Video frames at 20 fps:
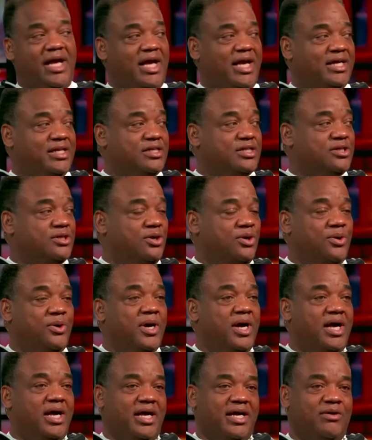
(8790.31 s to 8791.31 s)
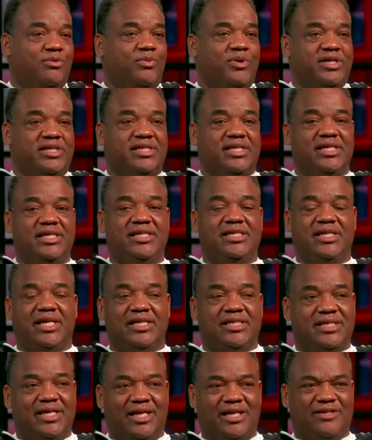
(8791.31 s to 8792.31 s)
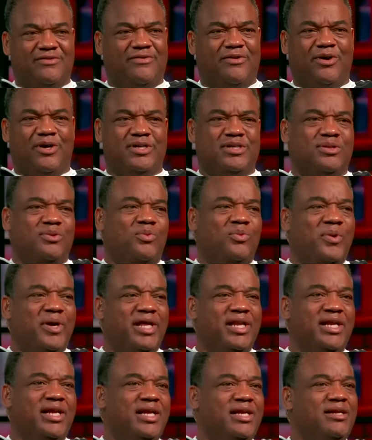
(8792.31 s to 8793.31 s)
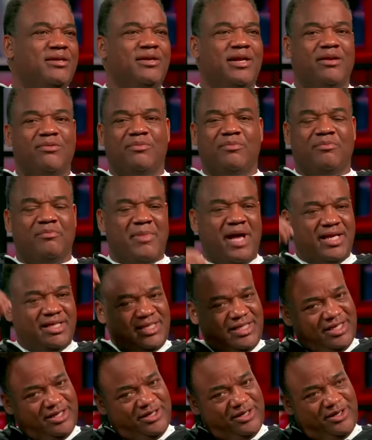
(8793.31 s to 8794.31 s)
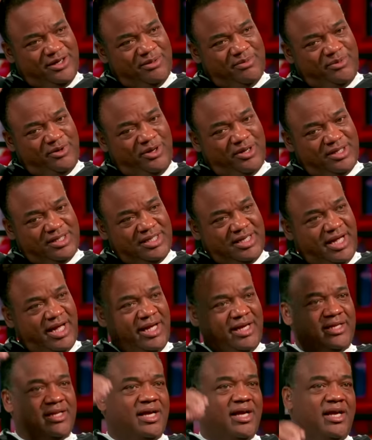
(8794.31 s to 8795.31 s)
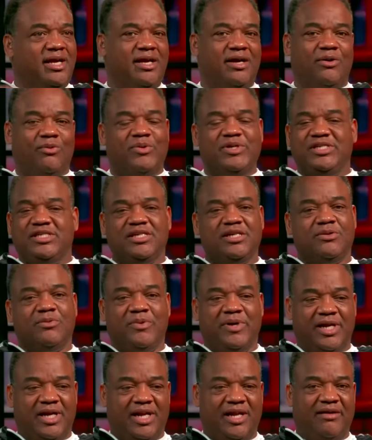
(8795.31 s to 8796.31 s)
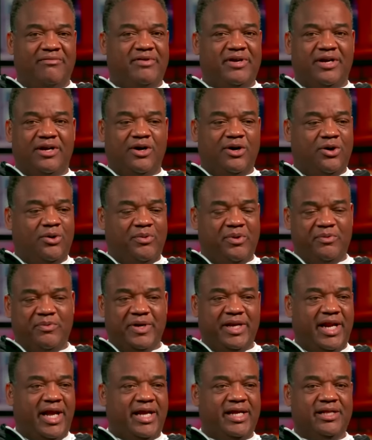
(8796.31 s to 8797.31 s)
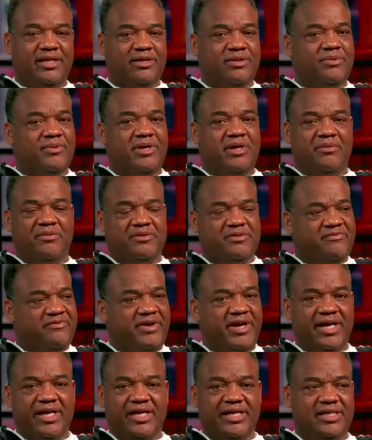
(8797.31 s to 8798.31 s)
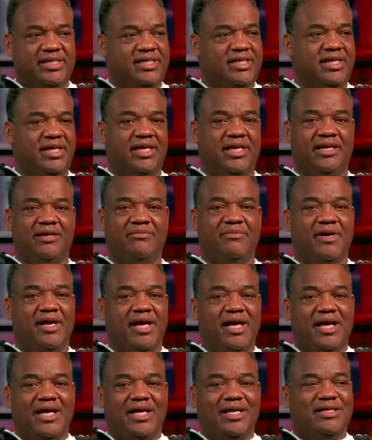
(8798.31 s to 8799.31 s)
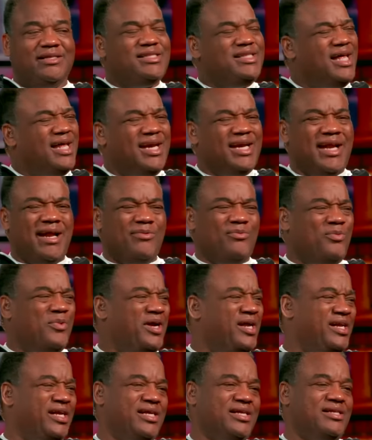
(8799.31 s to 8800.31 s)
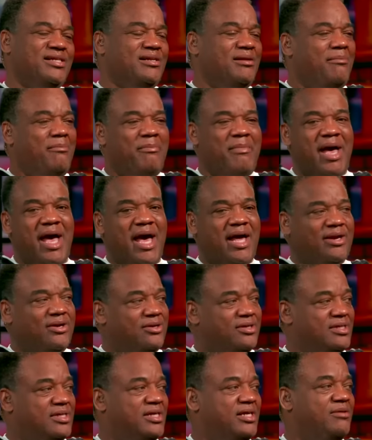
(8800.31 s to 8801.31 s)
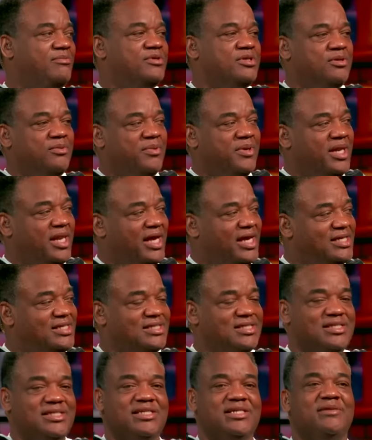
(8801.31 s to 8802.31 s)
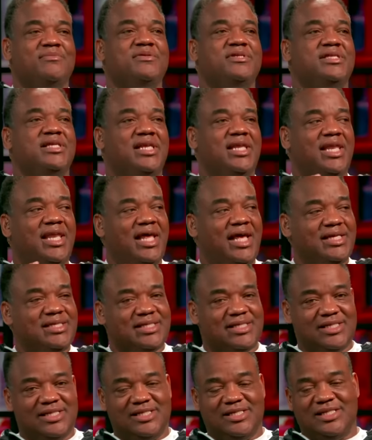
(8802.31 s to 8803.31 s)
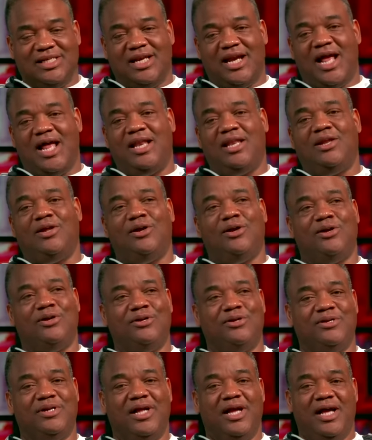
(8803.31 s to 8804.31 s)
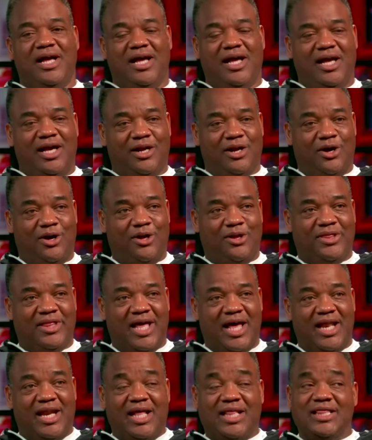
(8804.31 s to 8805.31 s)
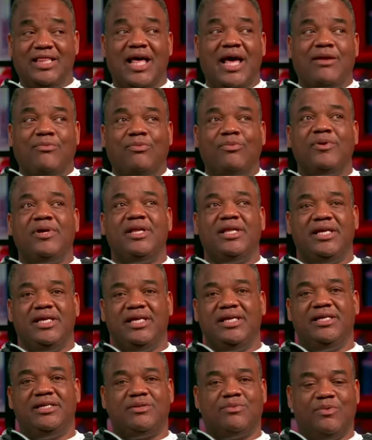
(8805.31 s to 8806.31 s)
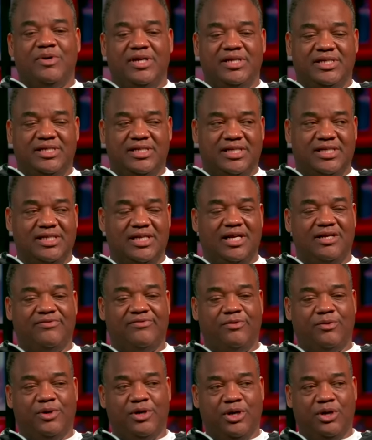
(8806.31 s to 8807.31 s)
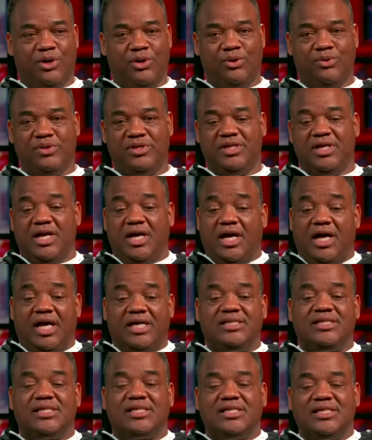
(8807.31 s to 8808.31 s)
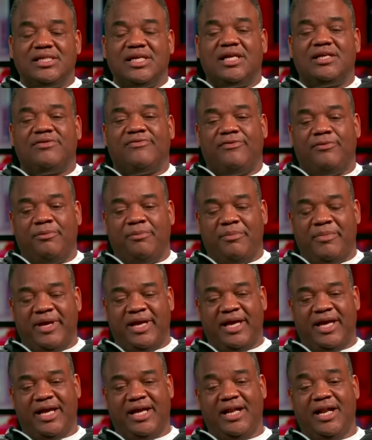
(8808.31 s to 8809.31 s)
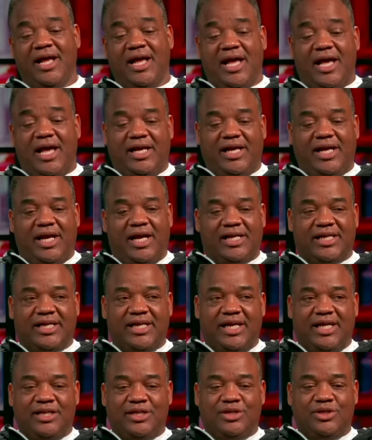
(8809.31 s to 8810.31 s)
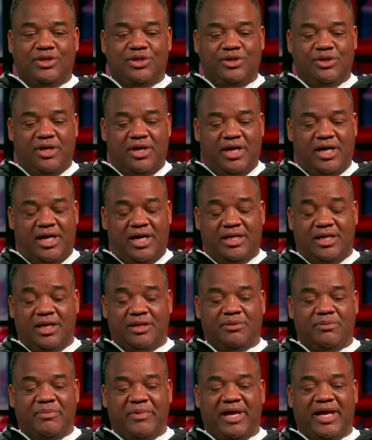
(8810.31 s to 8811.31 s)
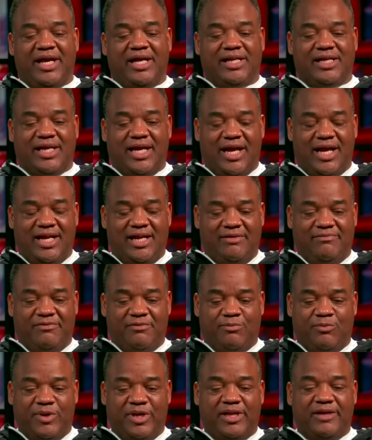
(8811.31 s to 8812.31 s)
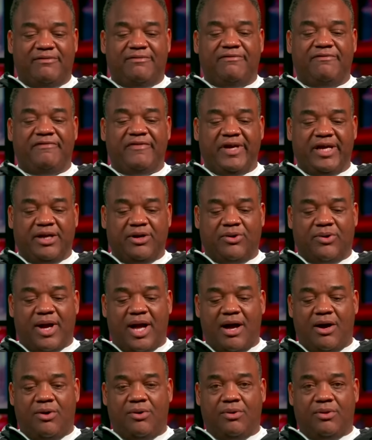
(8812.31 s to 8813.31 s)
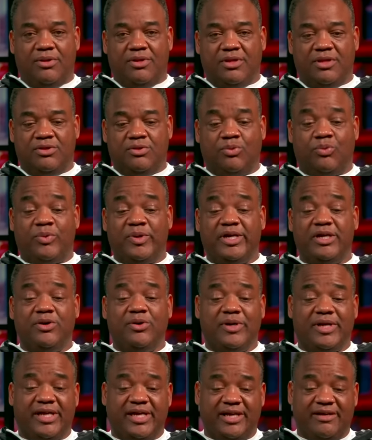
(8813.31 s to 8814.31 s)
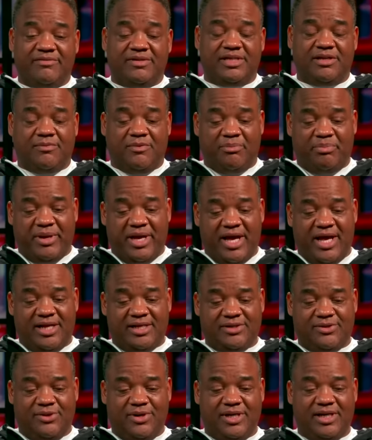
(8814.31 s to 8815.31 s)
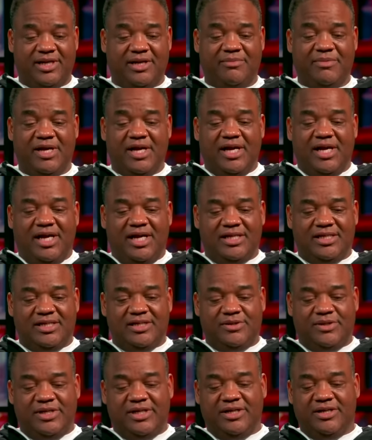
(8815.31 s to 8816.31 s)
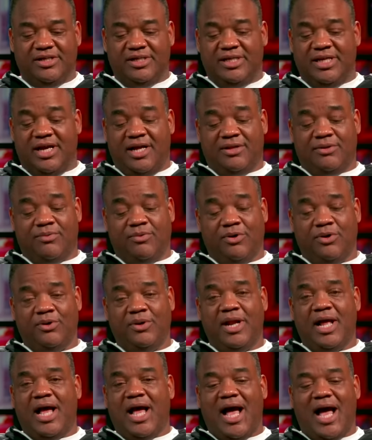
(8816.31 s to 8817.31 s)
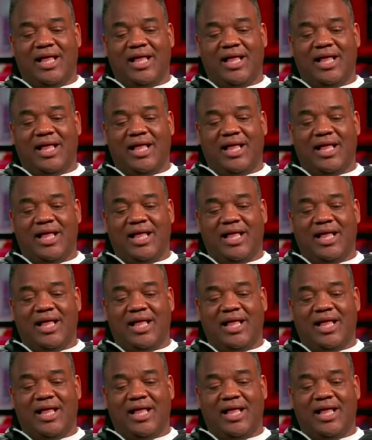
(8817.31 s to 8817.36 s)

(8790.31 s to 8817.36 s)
And so what TJ's saying as far as the winning, and my senior year at Ball State, we should have won 11-0. We went 8-3. It was a very good team. None of that winning matters. It was the relationships, the lessons that I learned, and all that. And that really is what a successful coach, a successful man. Again, another man can't even really figure out the real gifts that were passed on to him until years down the road.